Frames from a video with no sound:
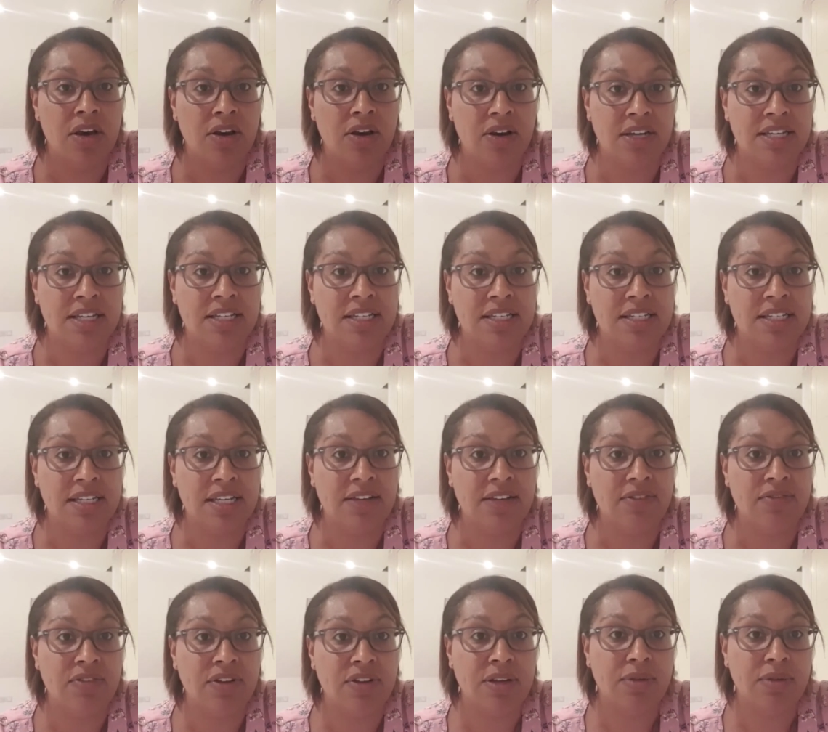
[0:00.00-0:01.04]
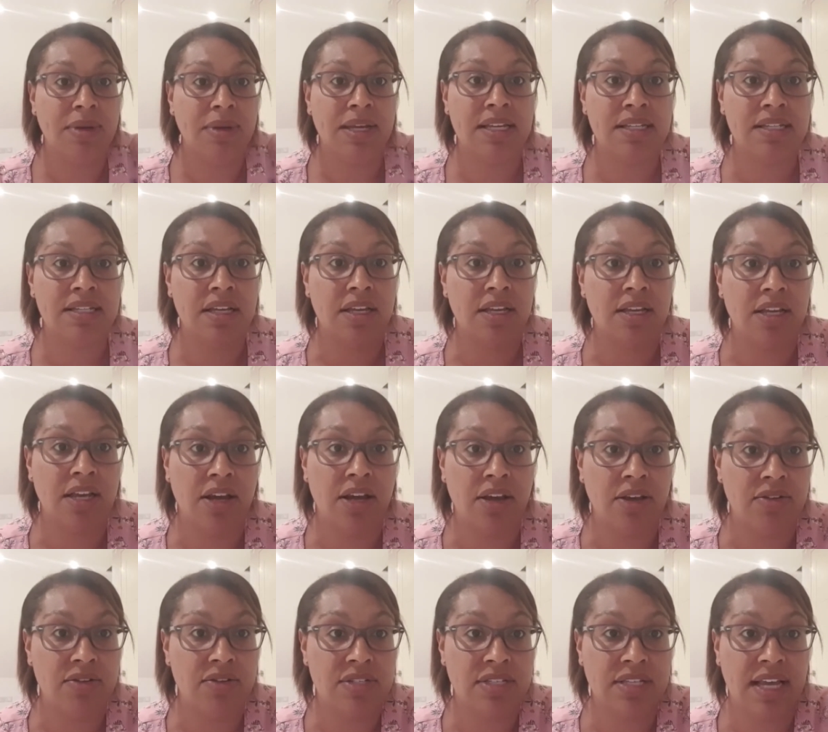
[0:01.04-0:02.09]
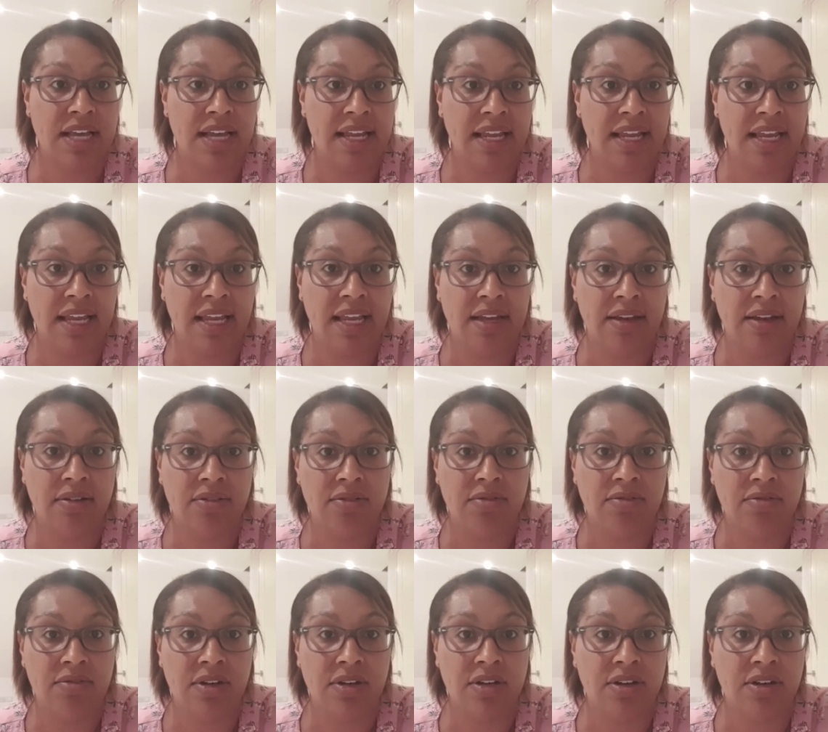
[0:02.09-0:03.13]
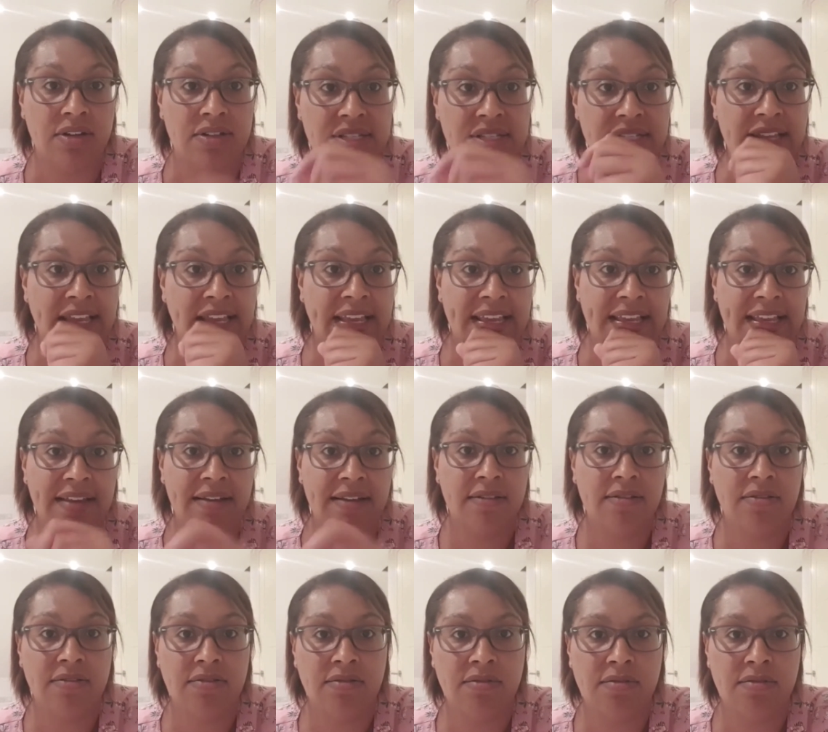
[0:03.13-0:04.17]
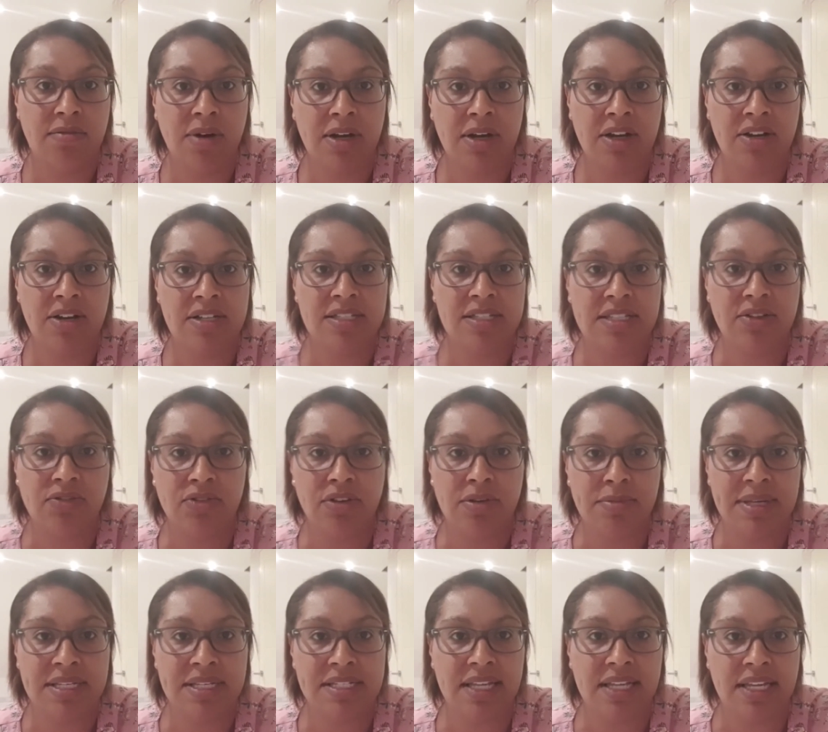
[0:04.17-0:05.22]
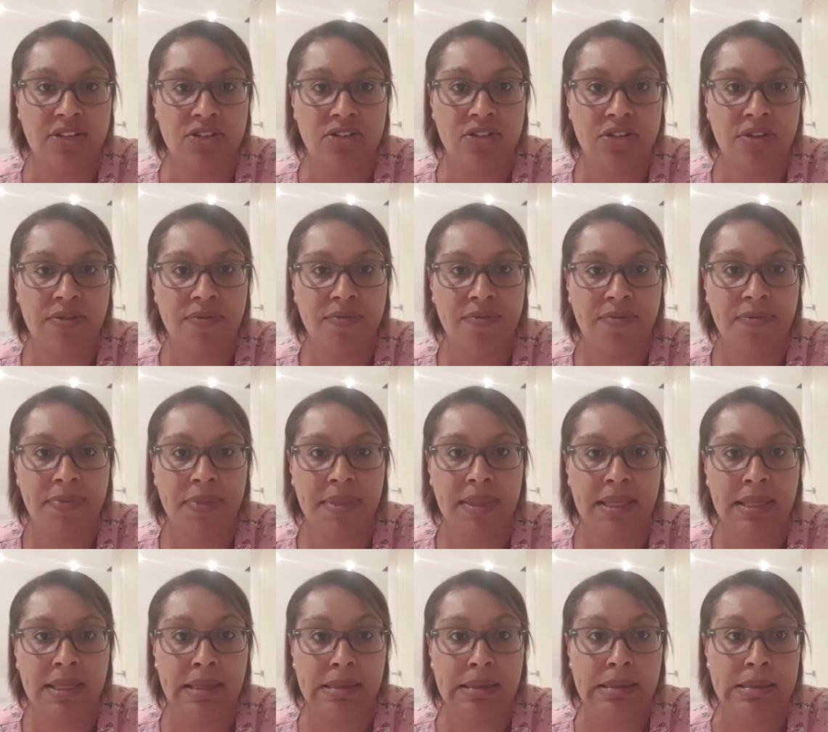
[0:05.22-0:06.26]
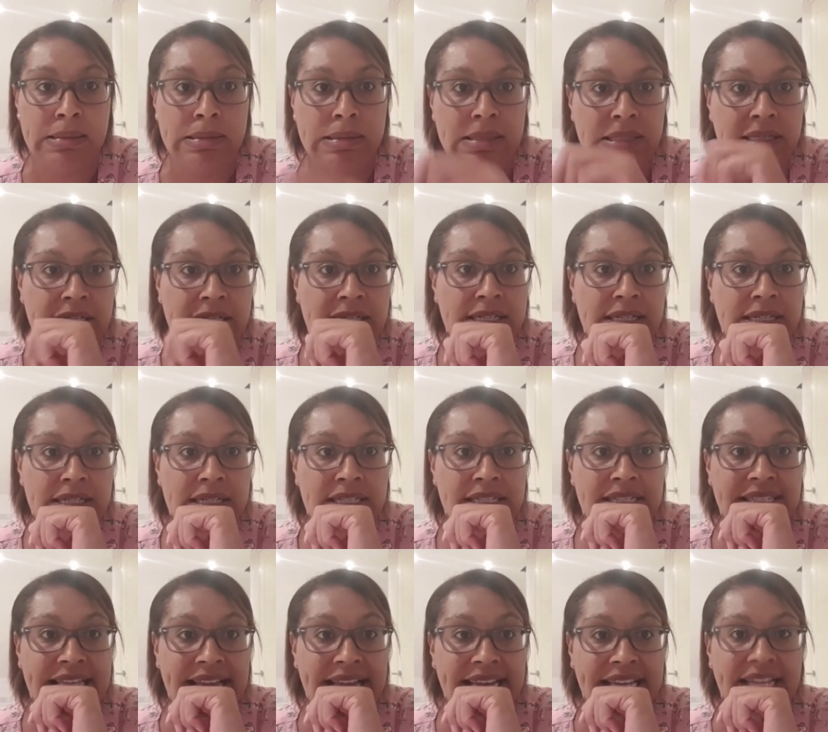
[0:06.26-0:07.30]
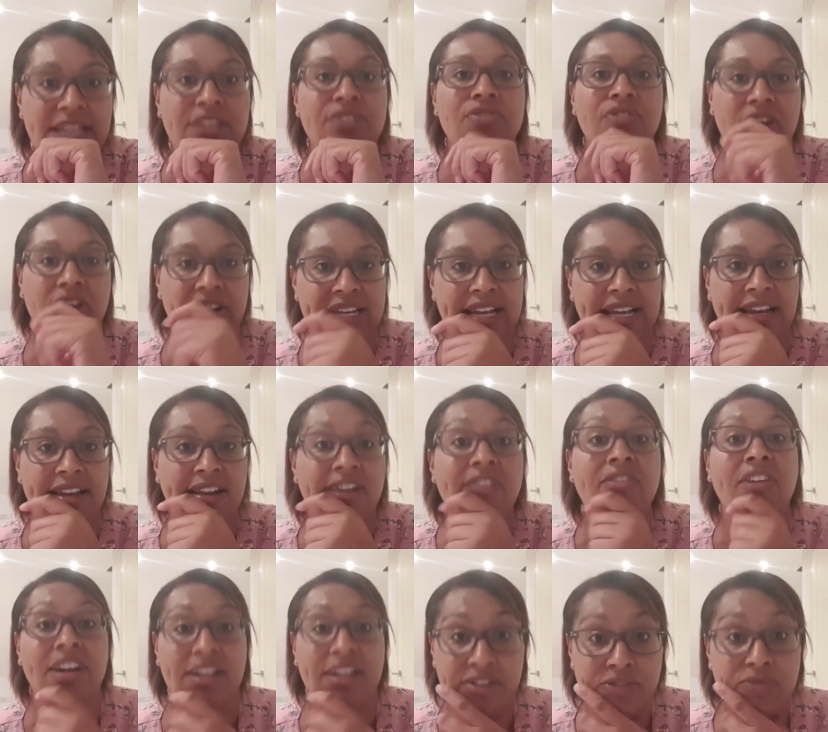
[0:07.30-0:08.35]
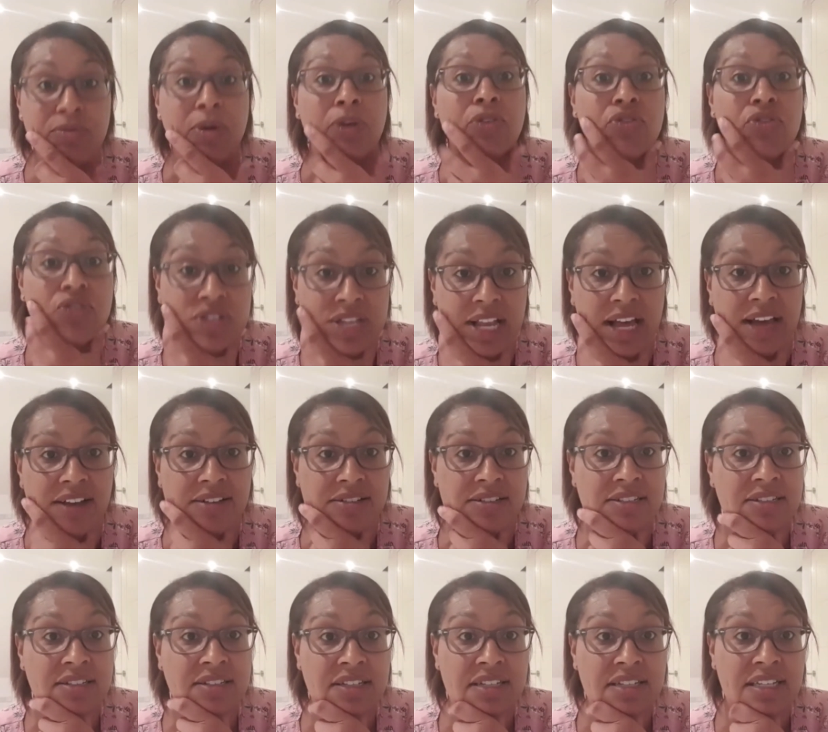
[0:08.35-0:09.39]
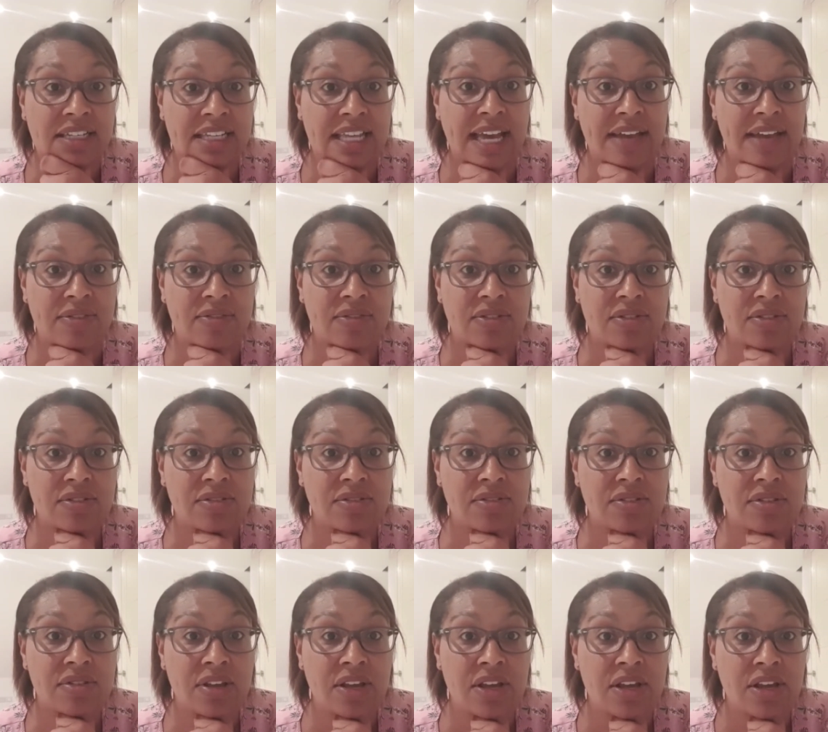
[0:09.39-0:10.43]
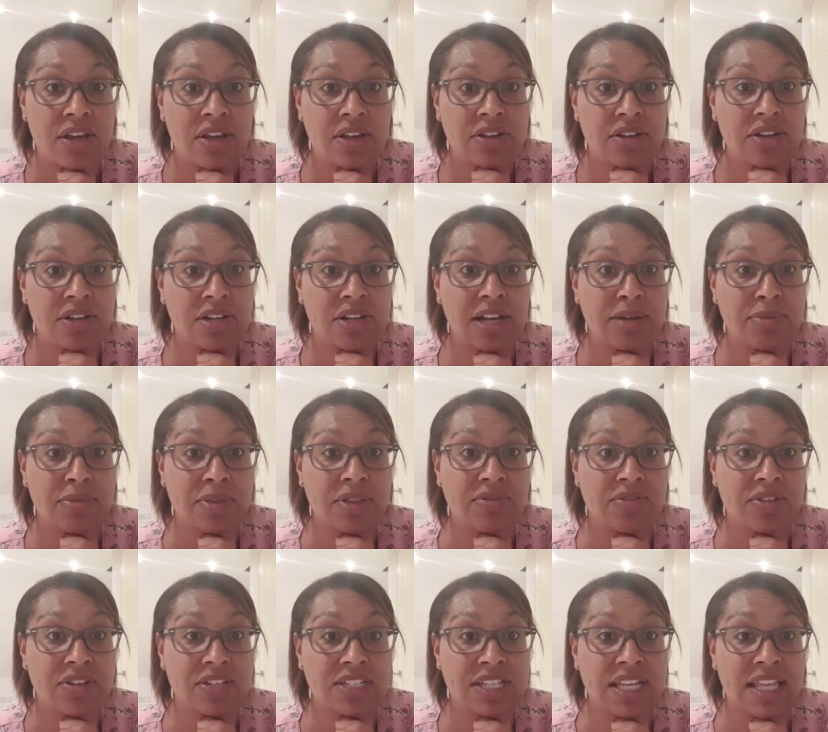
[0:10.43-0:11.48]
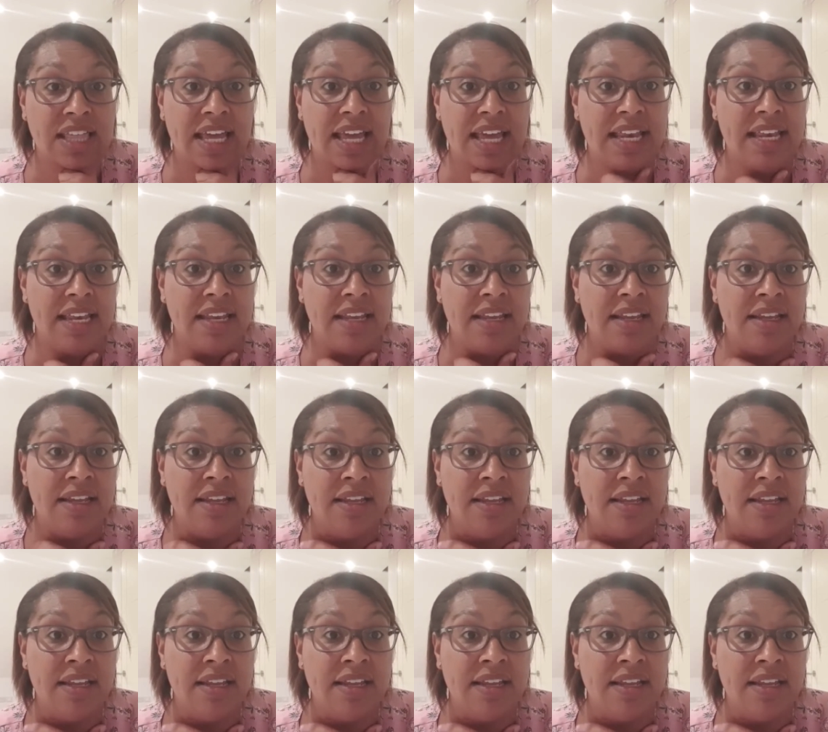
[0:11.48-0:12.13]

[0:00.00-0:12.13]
ITC 3 weeks ago. Scanning. Oh, I can't see. Why can't I see all your message? Scanning this Friday. All right. Well, good luck. Yeah. Good luck with the Rottie then.